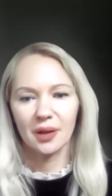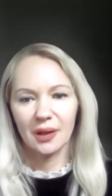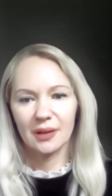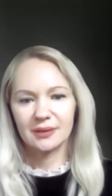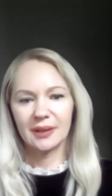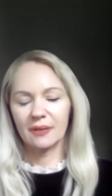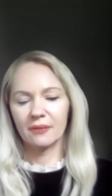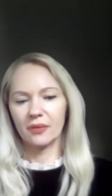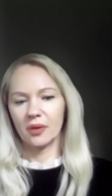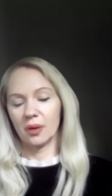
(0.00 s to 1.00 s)
it
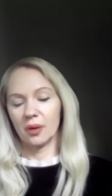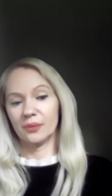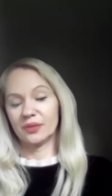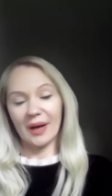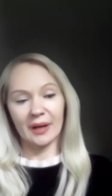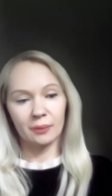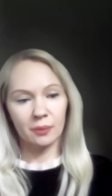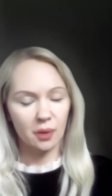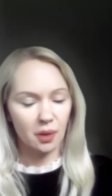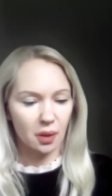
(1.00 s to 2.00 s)
saves um,
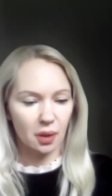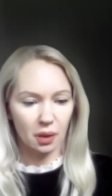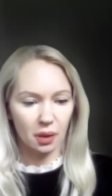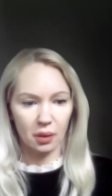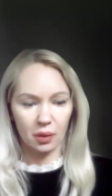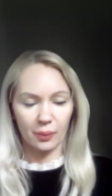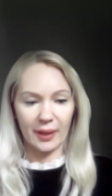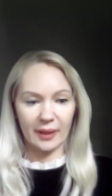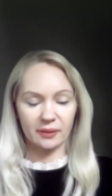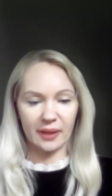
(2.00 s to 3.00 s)
time uh,
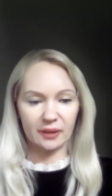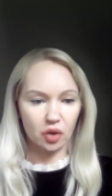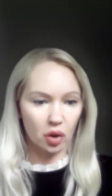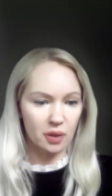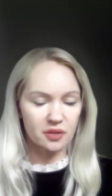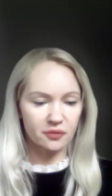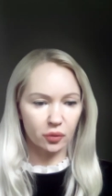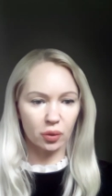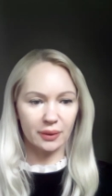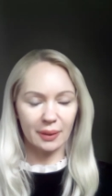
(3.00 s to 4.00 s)
and, and cost
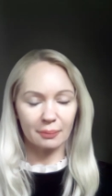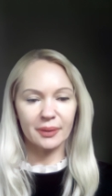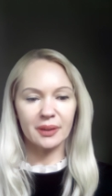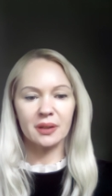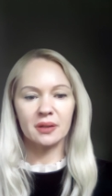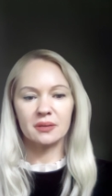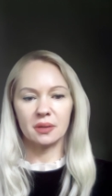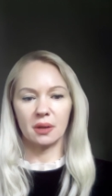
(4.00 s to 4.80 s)
for companies.